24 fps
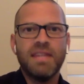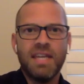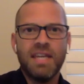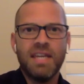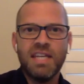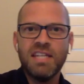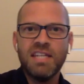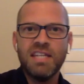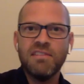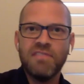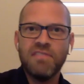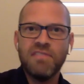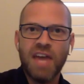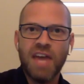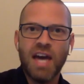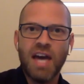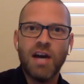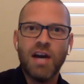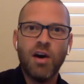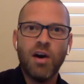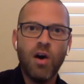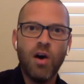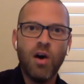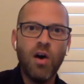the end of
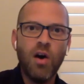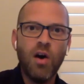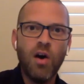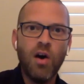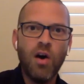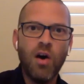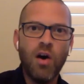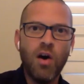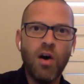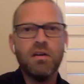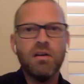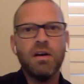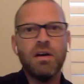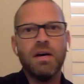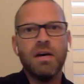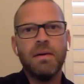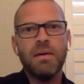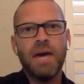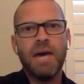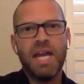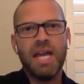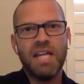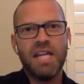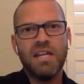that call,
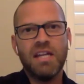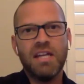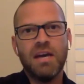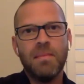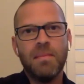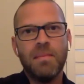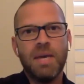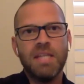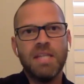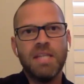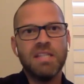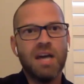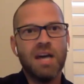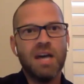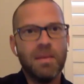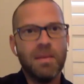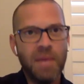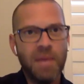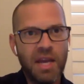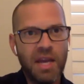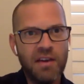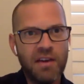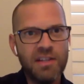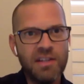had I not met Tom
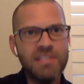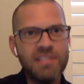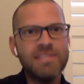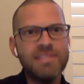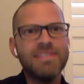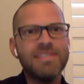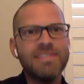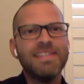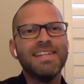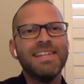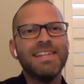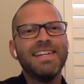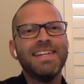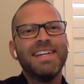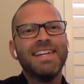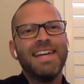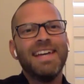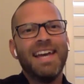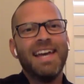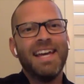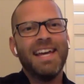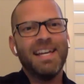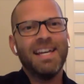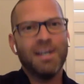Harris
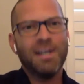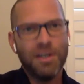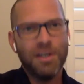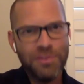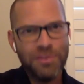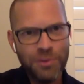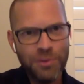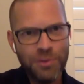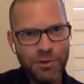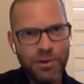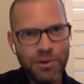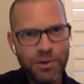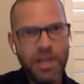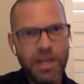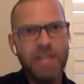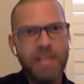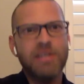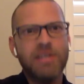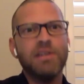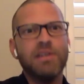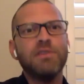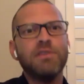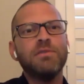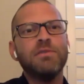and gone through
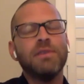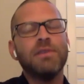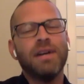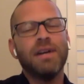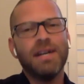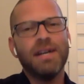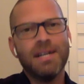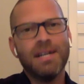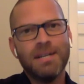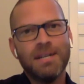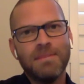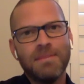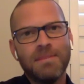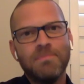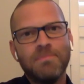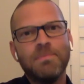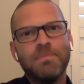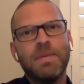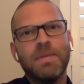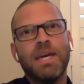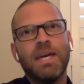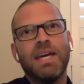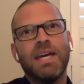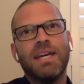Credo,
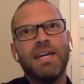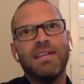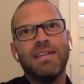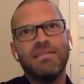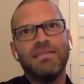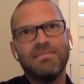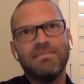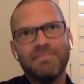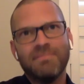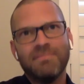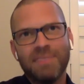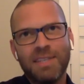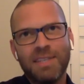and